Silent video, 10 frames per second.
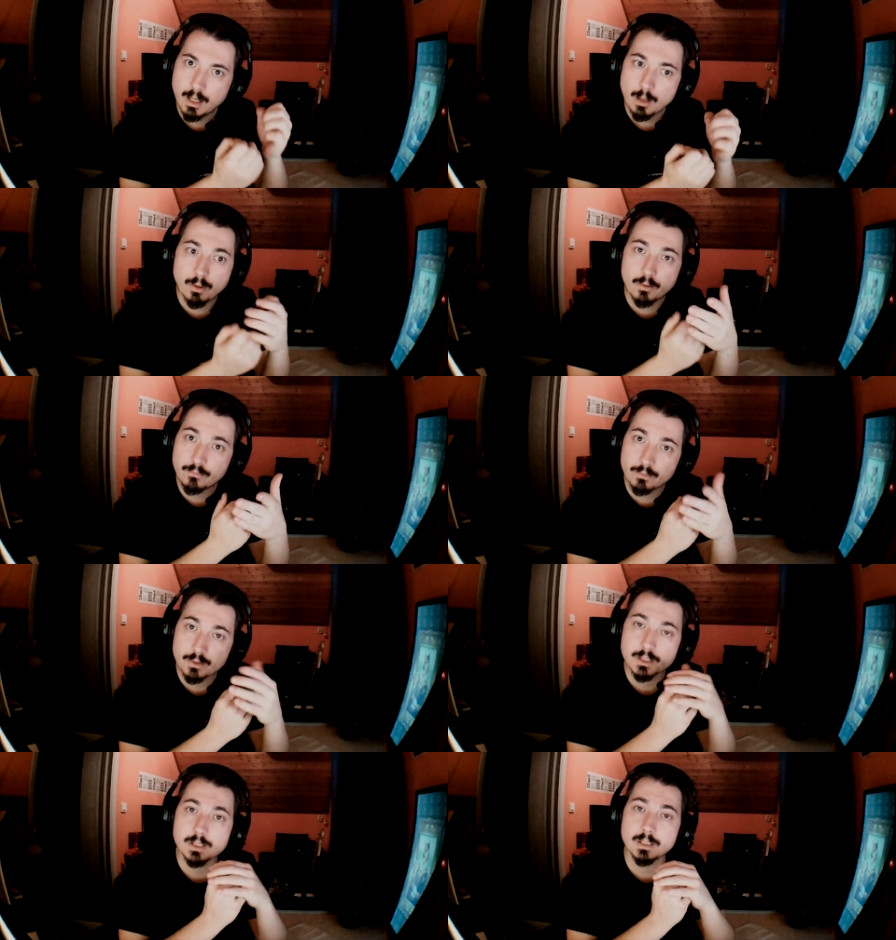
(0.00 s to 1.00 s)
But for
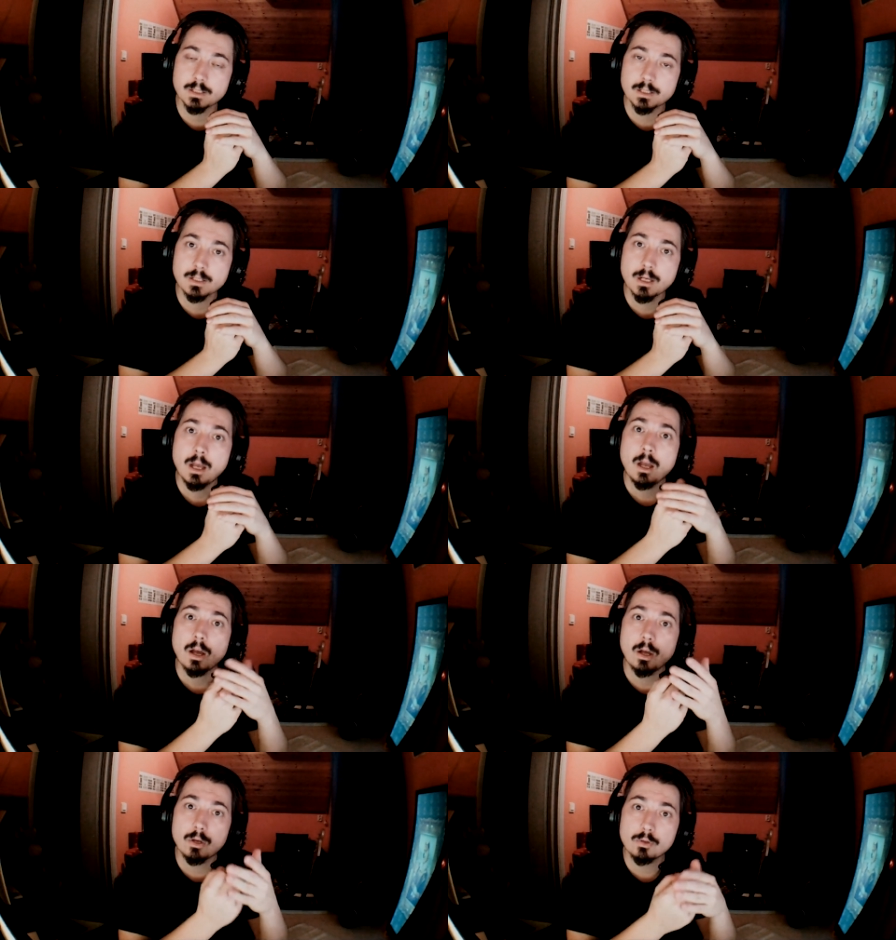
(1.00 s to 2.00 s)
instance,
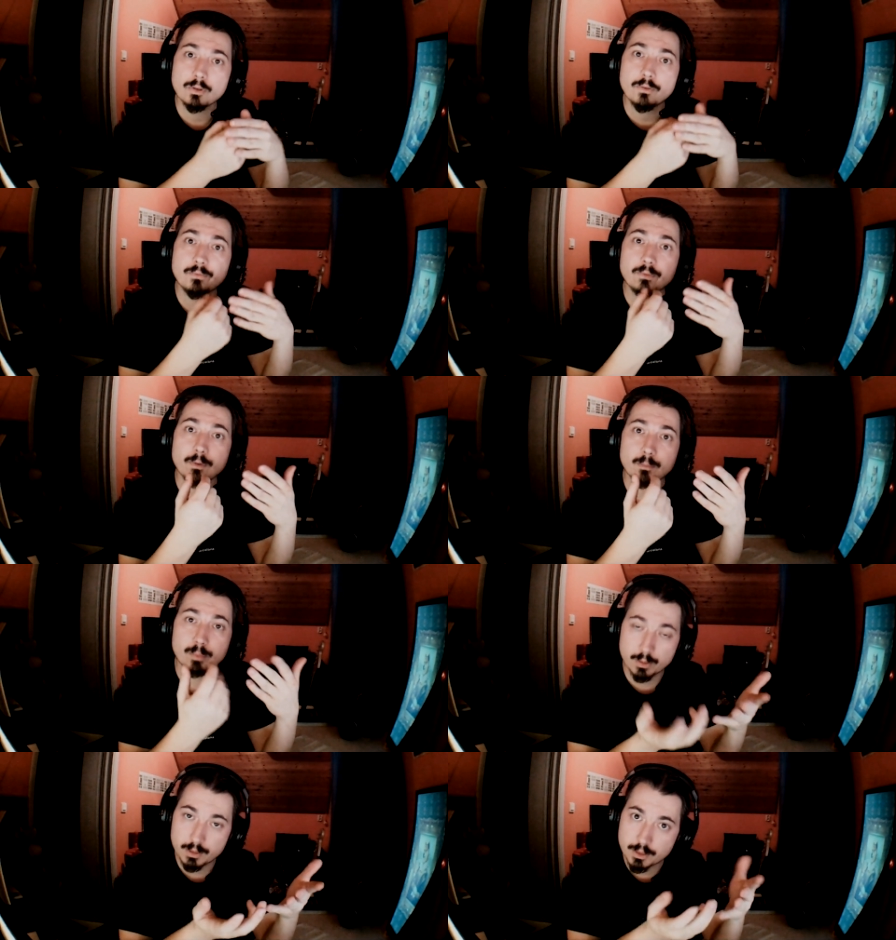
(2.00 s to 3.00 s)
a lot of
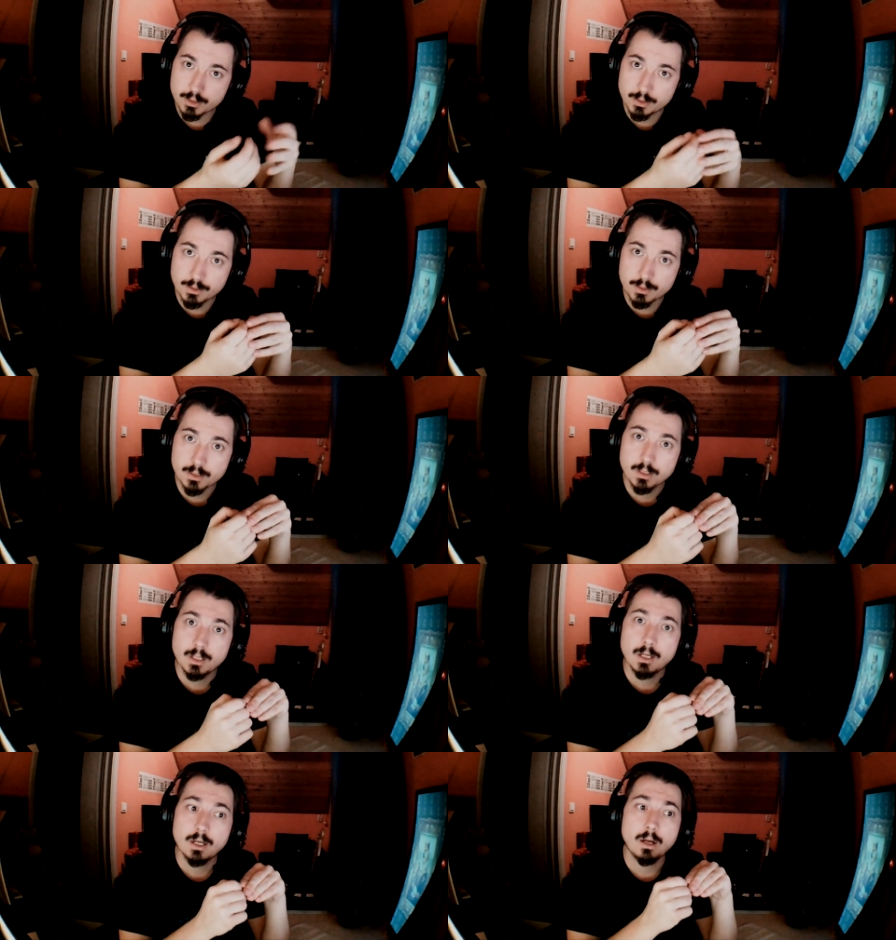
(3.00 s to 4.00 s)
politicians
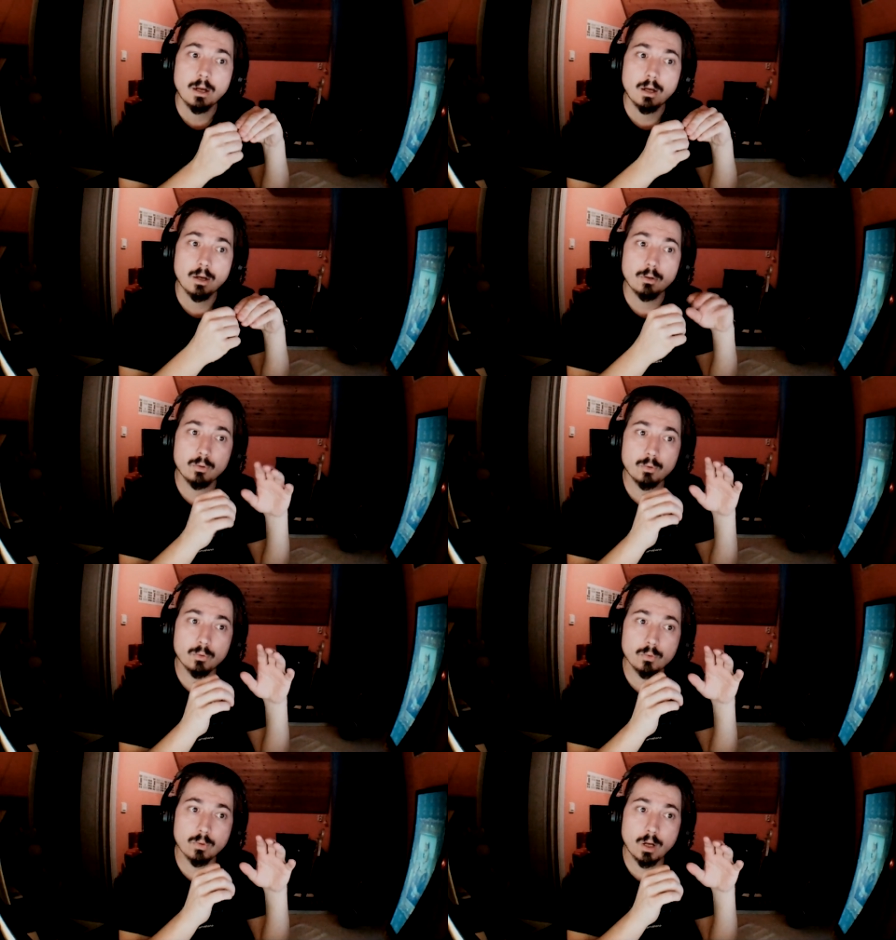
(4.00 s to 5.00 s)
who